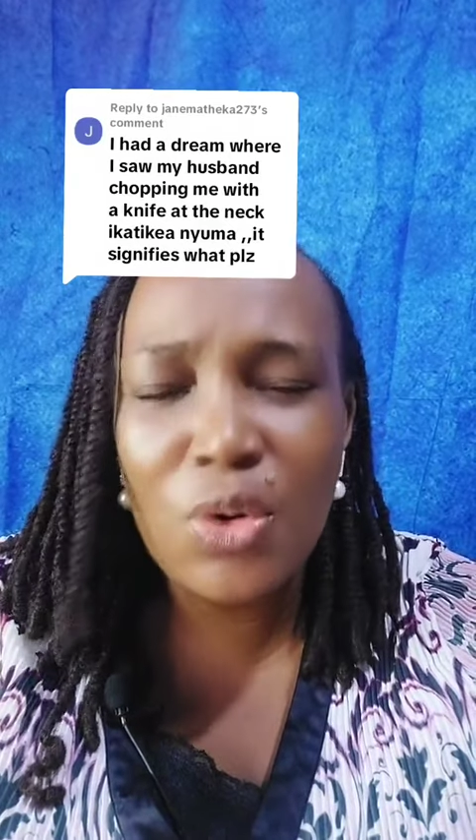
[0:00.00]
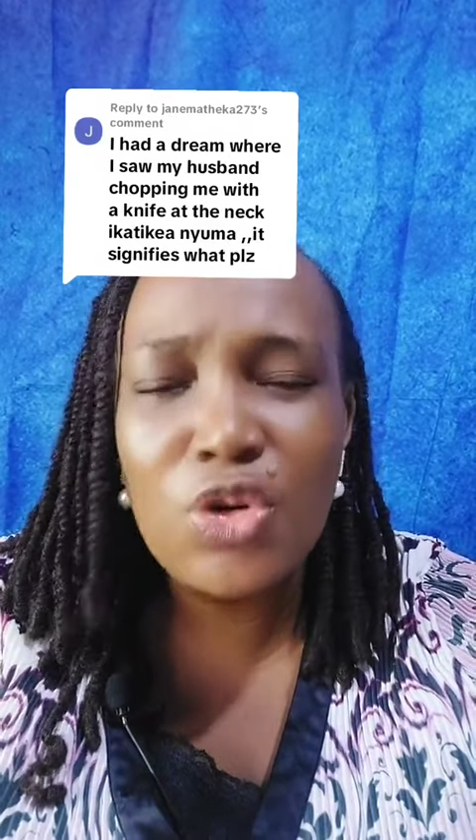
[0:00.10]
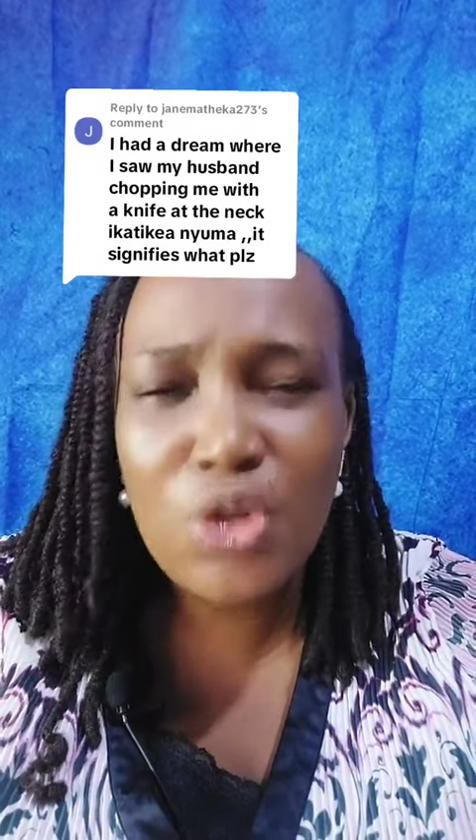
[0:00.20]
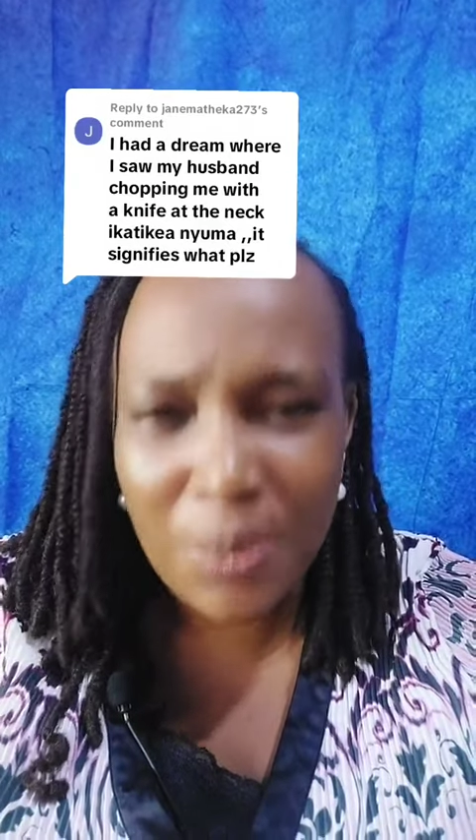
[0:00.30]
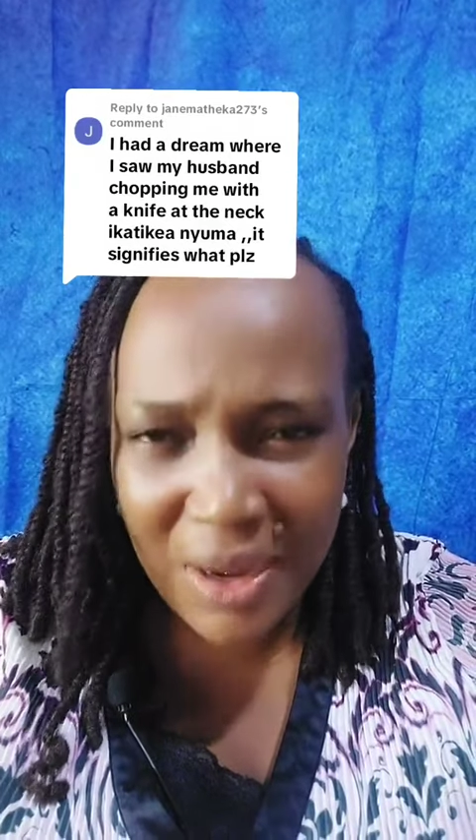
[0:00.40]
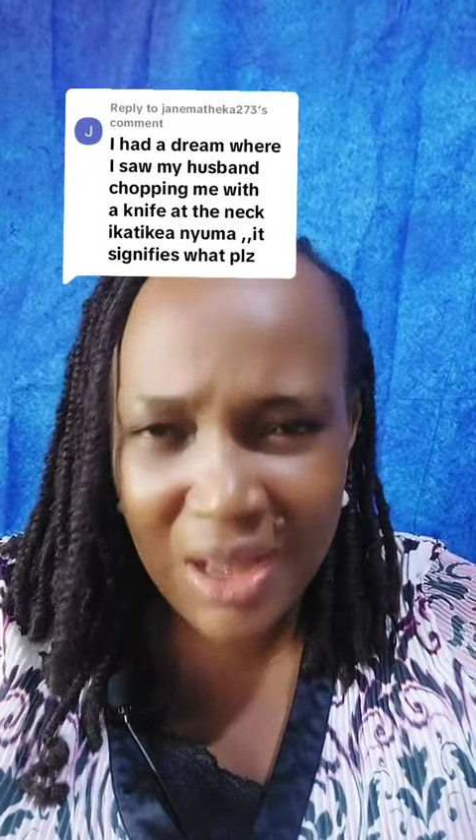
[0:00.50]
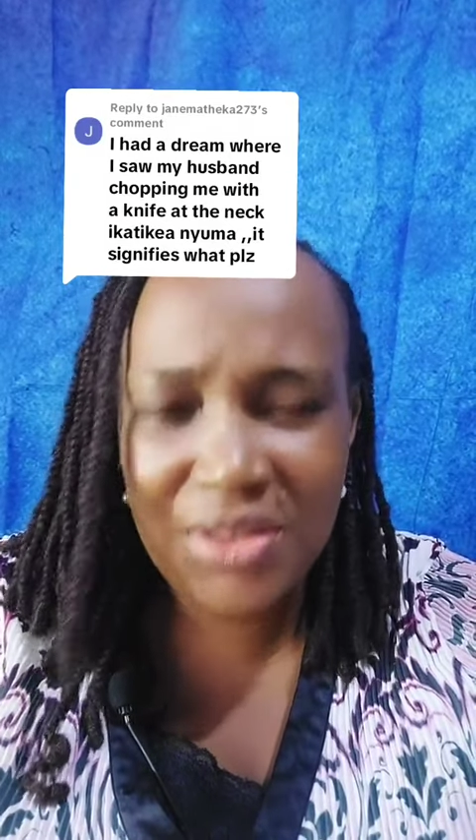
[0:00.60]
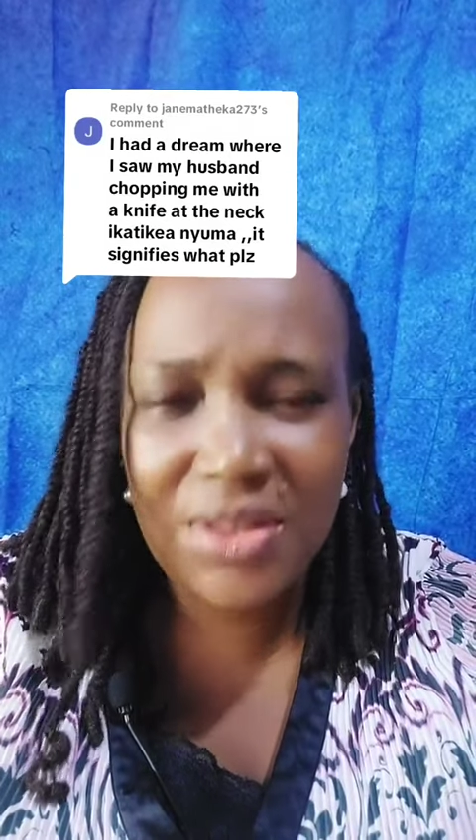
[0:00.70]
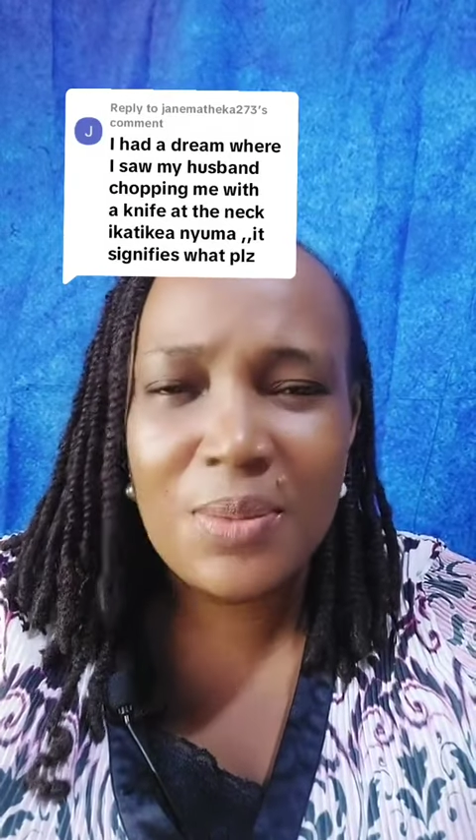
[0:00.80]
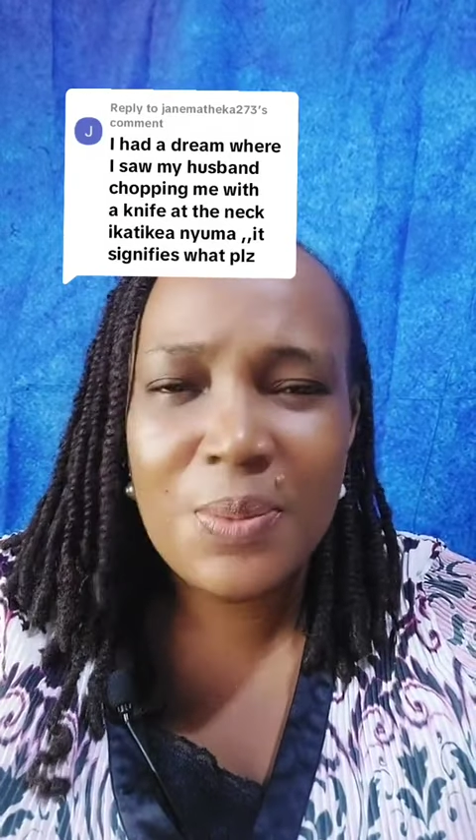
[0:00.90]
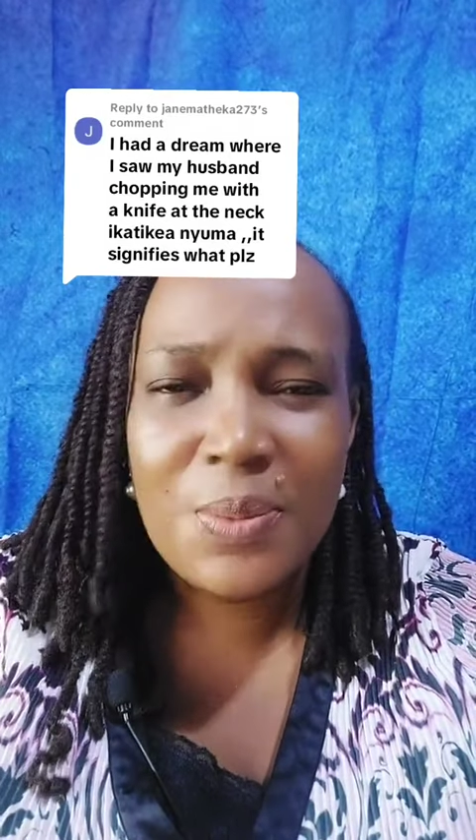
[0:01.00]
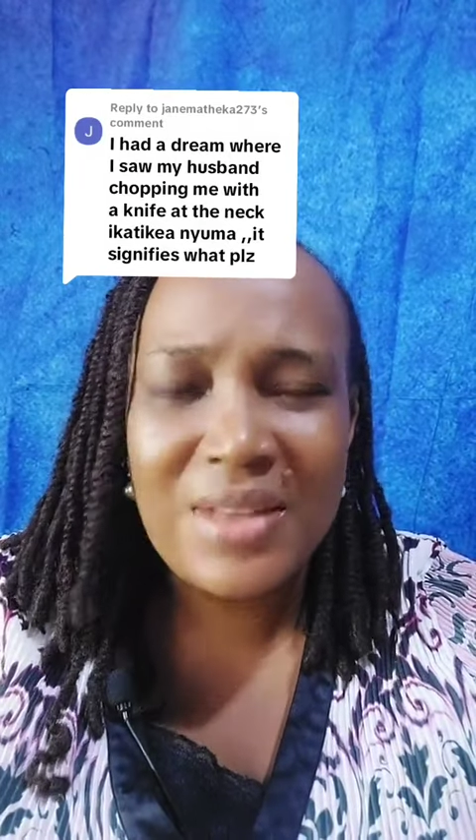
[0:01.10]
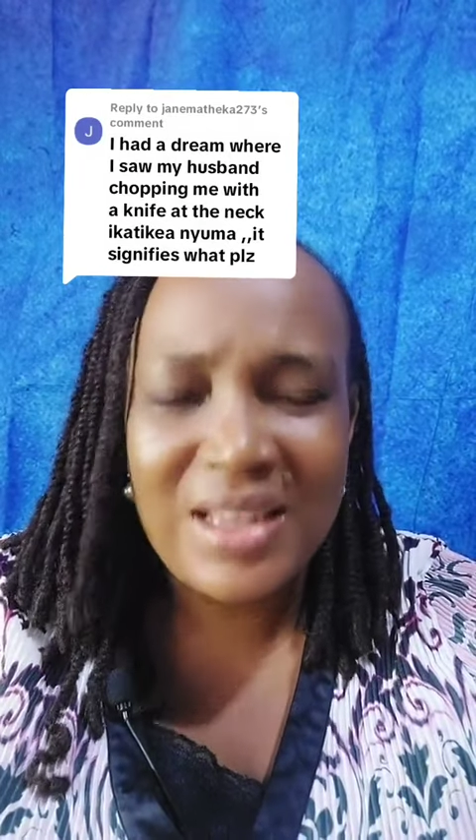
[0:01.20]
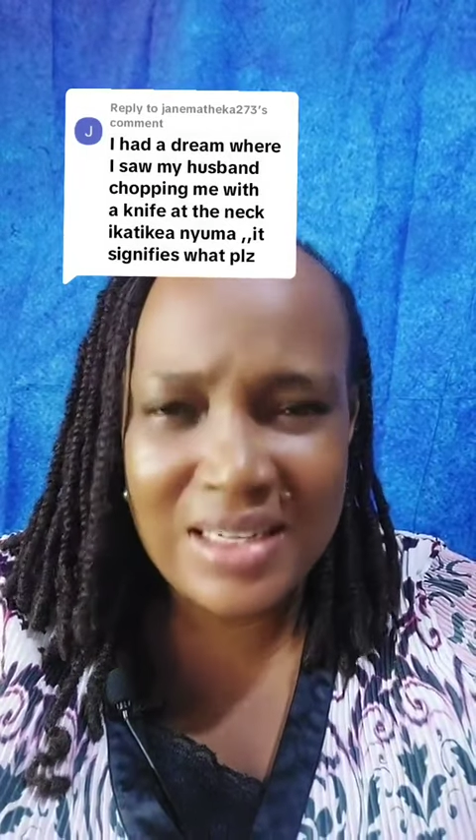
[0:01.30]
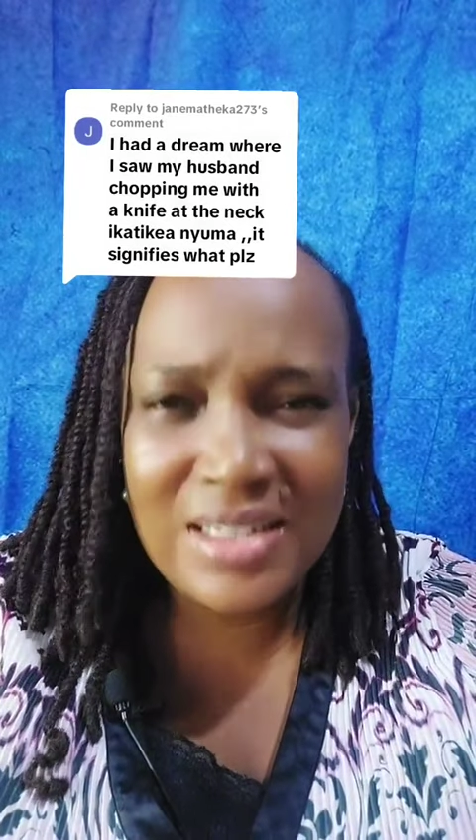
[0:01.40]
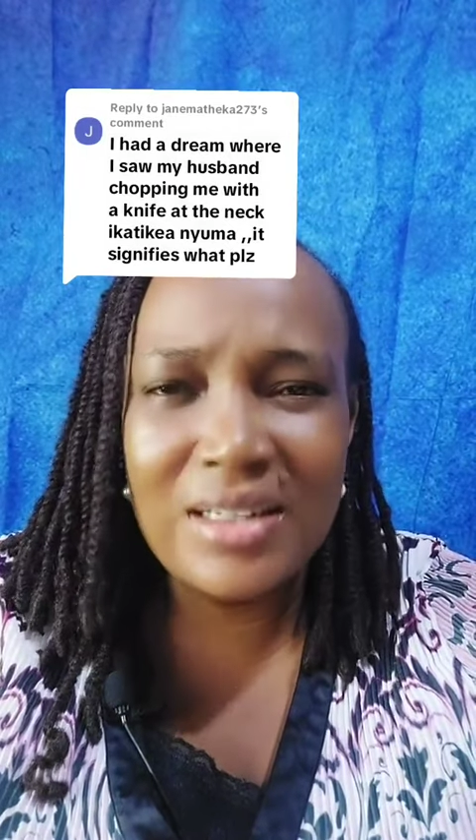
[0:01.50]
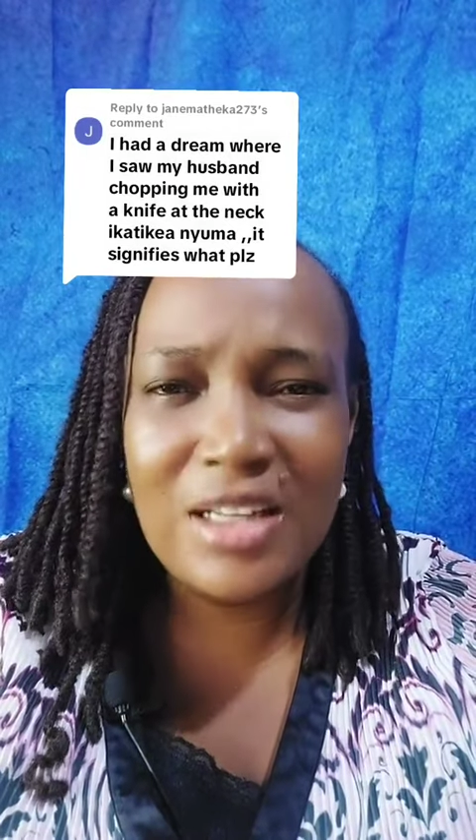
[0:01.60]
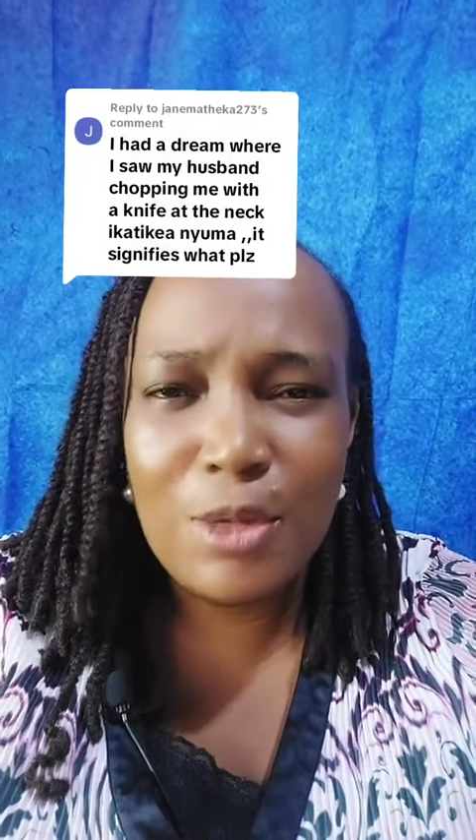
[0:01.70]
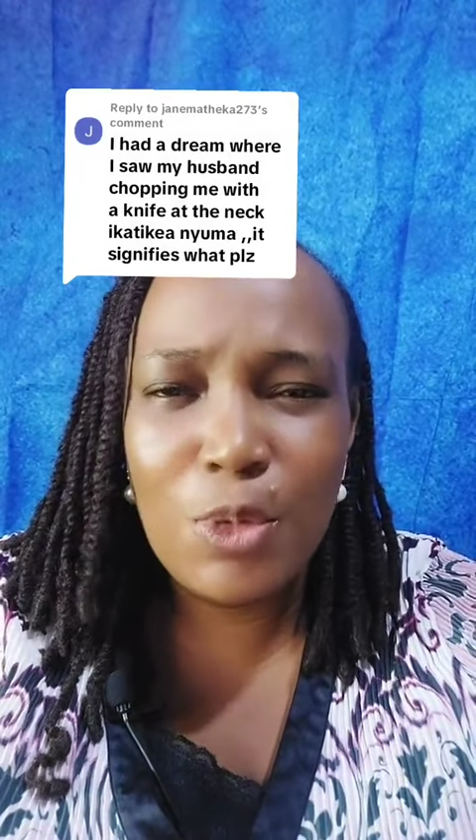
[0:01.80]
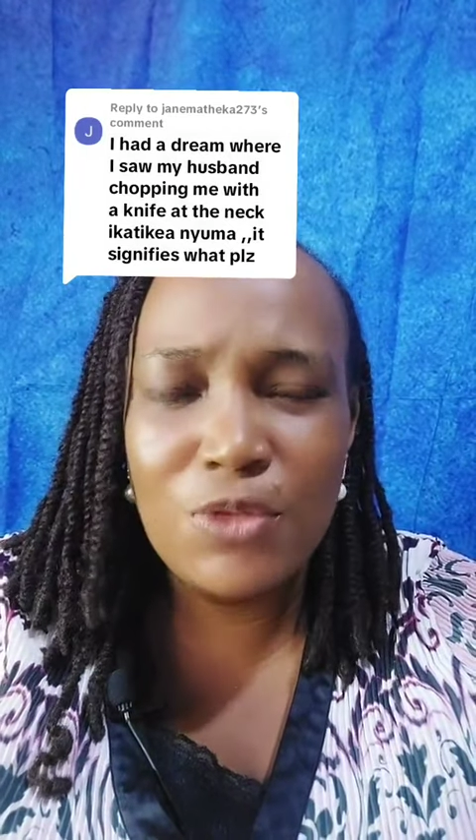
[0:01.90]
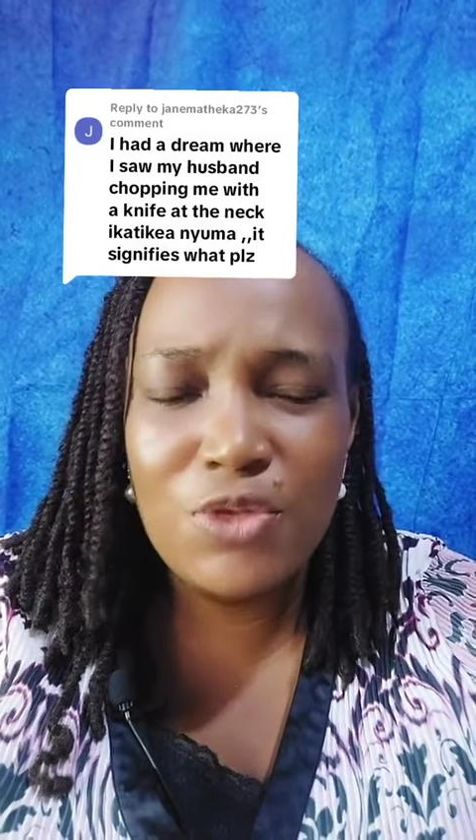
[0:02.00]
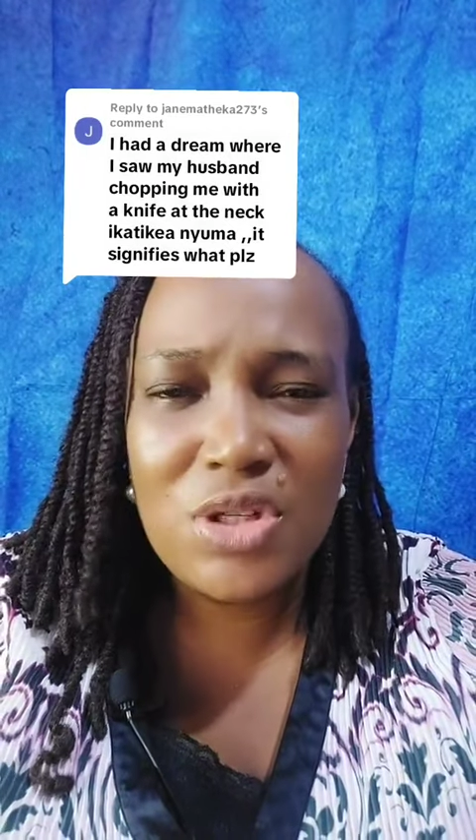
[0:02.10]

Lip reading: on your path in the name of